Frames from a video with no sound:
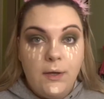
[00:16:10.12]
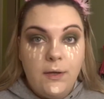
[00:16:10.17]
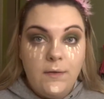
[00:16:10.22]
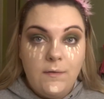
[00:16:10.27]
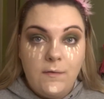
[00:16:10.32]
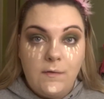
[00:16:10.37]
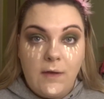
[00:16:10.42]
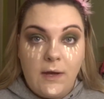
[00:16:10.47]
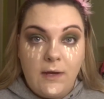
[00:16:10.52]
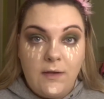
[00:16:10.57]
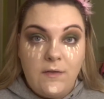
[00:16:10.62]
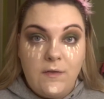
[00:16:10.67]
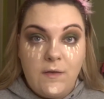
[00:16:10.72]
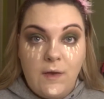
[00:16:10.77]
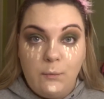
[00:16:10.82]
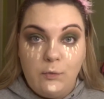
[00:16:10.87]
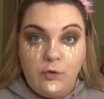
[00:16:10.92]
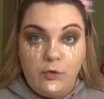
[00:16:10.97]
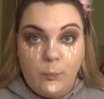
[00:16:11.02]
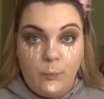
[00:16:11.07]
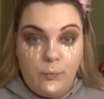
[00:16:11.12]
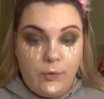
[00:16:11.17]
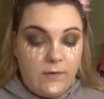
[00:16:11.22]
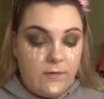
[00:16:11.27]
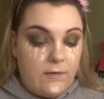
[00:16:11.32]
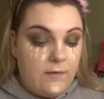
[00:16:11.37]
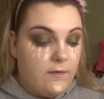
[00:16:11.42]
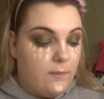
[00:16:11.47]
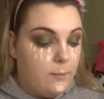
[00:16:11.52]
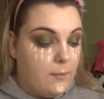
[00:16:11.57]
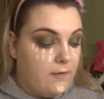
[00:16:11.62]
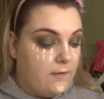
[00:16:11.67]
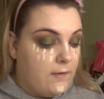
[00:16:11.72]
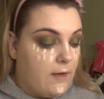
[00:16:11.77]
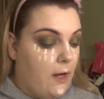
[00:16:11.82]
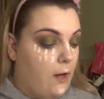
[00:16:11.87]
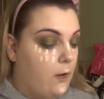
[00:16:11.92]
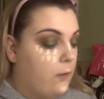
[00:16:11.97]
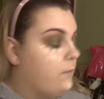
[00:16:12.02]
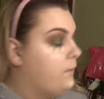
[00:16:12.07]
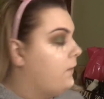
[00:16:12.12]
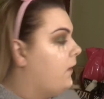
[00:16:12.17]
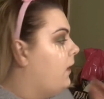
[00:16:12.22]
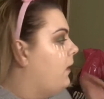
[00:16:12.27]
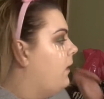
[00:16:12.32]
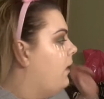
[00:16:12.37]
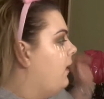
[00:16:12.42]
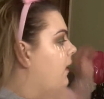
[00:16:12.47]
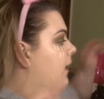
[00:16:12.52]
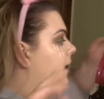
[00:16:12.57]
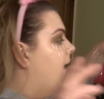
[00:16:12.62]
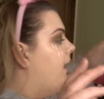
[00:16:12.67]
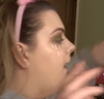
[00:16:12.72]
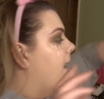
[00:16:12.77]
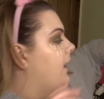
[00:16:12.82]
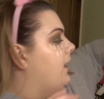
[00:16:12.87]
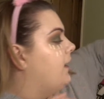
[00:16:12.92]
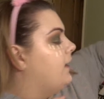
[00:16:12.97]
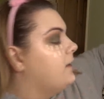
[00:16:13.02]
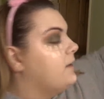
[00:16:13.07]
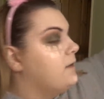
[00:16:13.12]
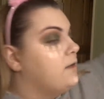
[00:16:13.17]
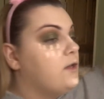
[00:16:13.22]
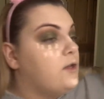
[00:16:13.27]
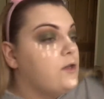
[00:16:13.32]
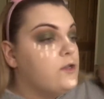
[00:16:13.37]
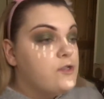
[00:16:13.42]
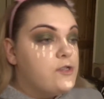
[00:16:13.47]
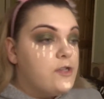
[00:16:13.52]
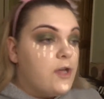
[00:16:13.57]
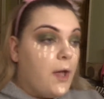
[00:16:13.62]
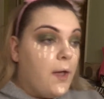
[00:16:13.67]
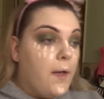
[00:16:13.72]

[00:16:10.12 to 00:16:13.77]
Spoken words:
Decided it was a present to myself, and